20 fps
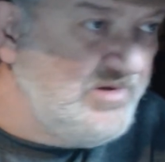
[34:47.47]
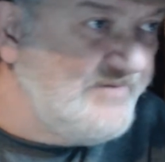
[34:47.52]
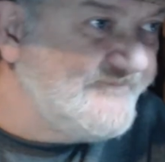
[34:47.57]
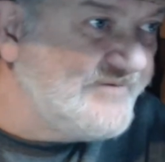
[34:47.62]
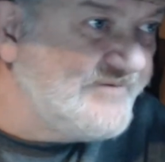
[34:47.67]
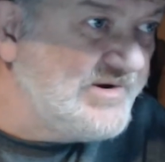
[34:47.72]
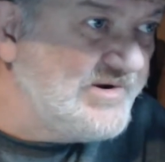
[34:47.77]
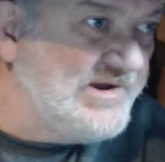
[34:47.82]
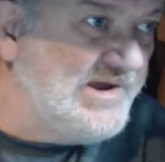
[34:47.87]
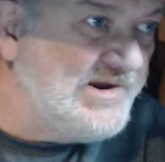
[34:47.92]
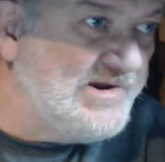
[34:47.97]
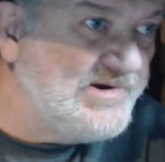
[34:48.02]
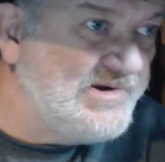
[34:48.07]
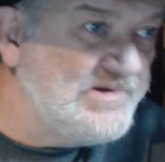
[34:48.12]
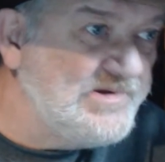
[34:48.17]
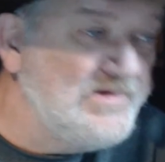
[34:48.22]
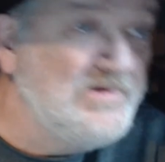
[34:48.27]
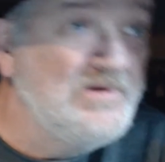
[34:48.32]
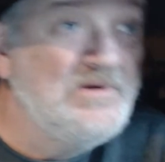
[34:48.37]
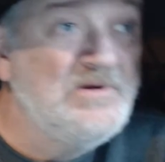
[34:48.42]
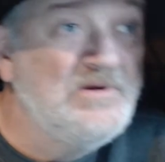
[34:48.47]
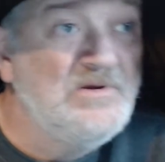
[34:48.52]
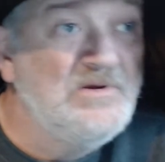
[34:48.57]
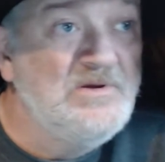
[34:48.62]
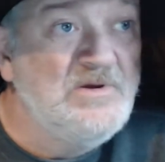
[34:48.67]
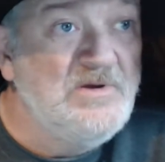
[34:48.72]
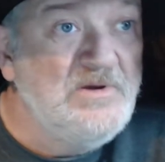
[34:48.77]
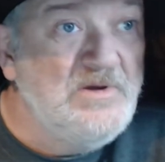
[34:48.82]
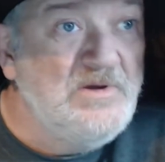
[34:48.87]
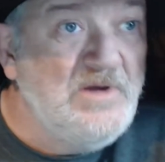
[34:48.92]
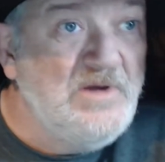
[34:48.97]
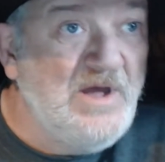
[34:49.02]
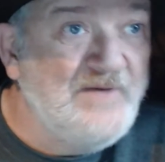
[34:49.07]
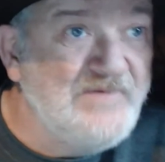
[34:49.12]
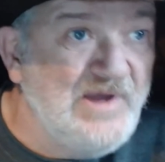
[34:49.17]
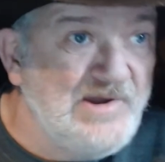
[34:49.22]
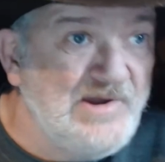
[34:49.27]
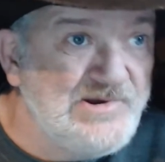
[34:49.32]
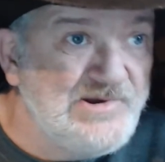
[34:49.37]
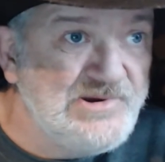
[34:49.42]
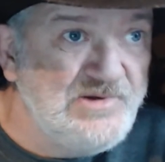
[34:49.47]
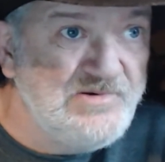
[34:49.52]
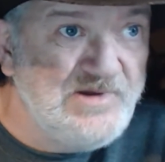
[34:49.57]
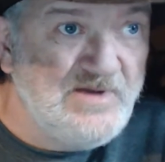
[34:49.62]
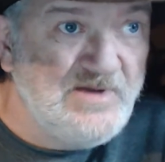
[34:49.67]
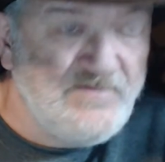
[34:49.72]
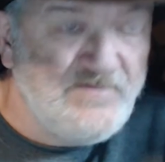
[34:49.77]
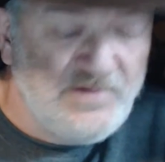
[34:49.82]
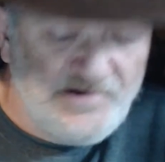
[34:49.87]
forget it. I've got two numbers